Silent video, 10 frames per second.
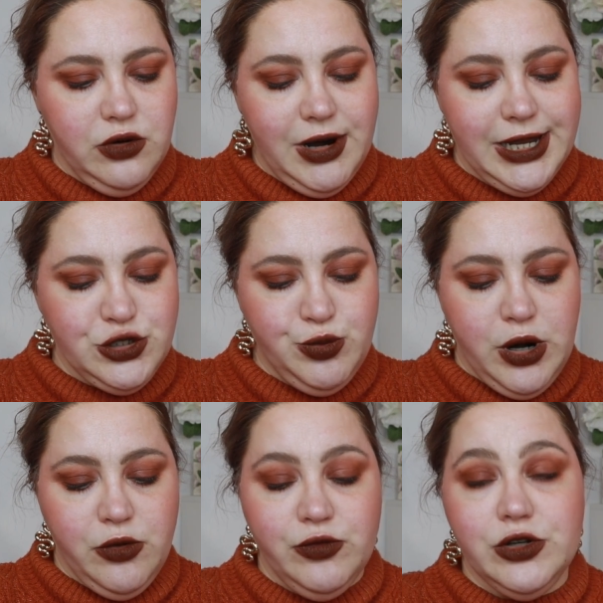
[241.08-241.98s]
or ash
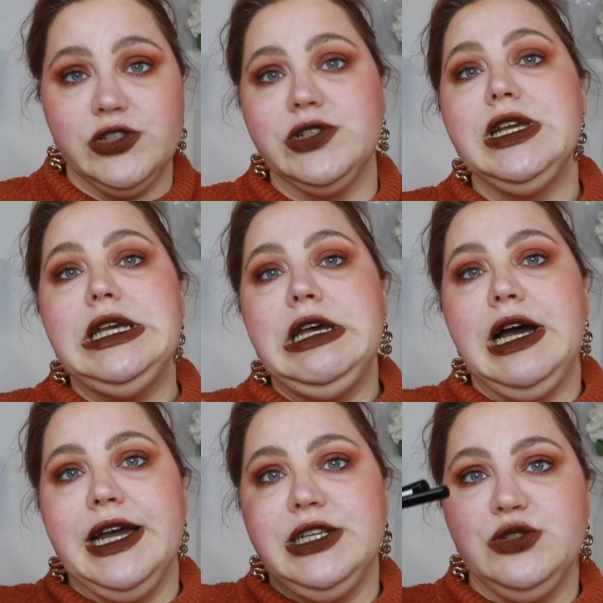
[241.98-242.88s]
brown version.
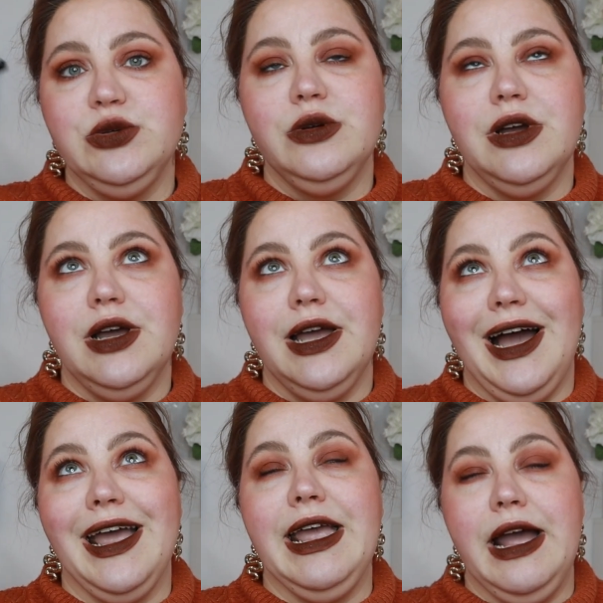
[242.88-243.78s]

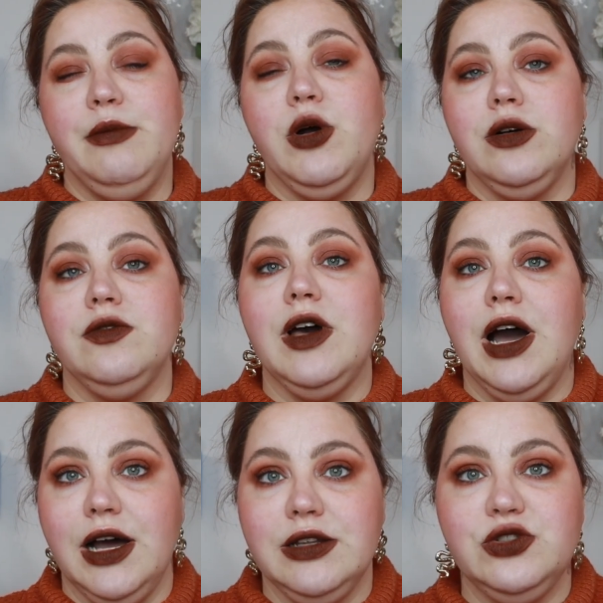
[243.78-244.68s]
I am on the
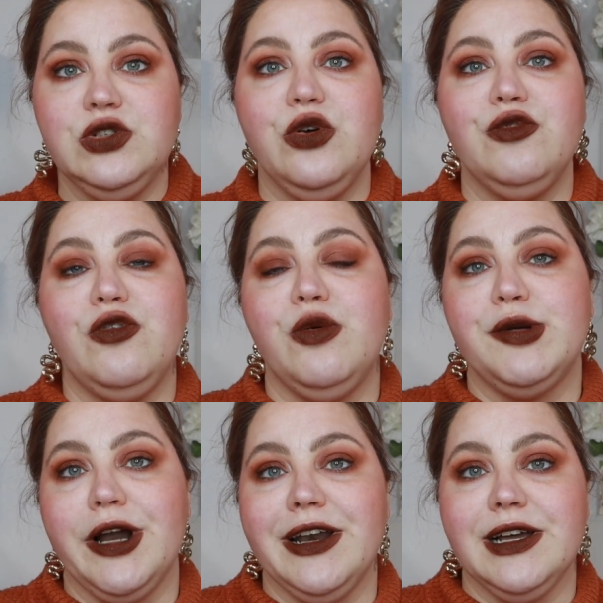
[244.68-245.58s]
hunt for
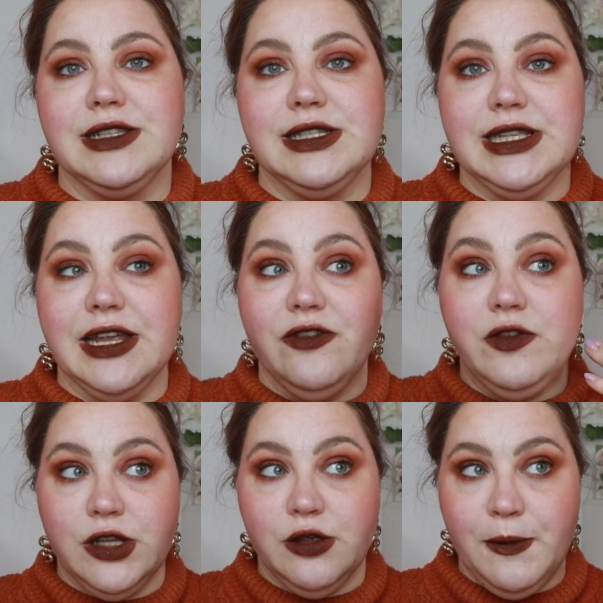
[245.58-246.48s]
products that
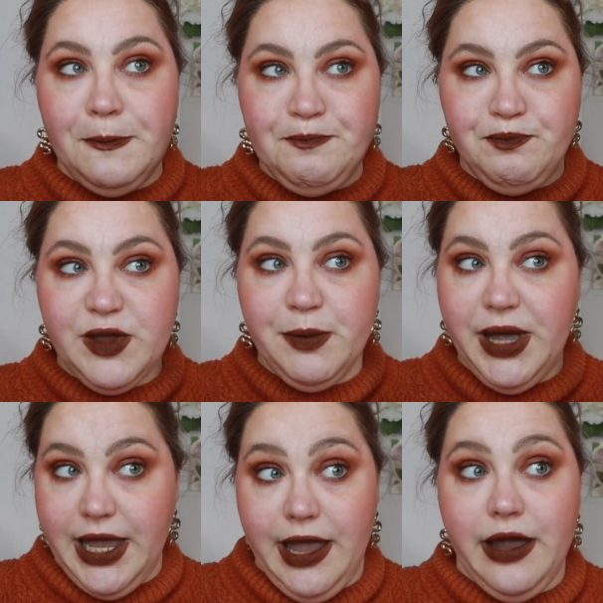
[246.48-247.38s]
fit
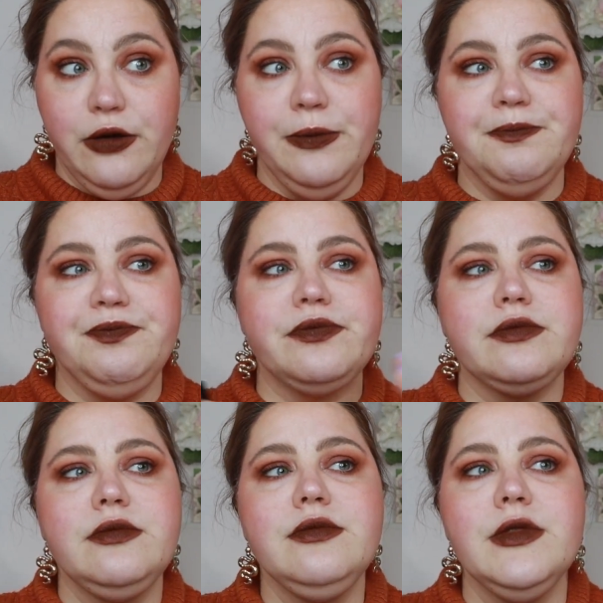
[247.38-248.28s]
my hair.
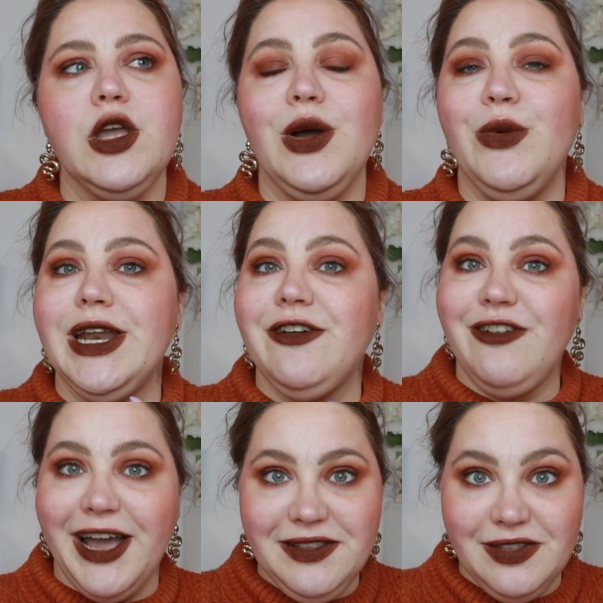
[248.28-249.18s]
When I
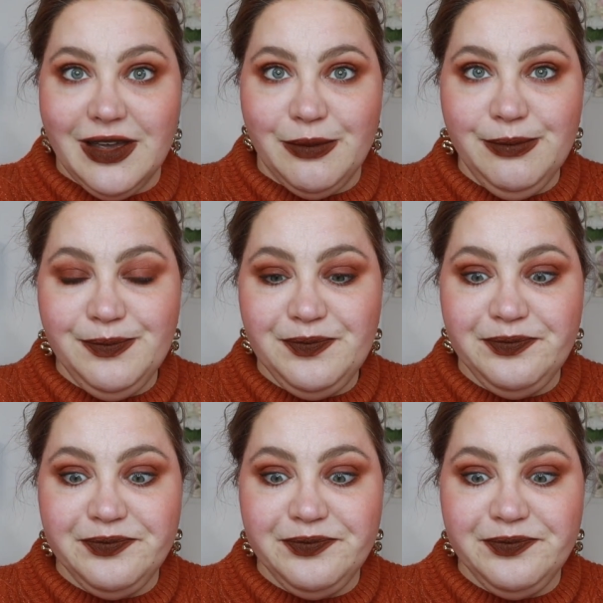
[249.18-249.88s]
find them,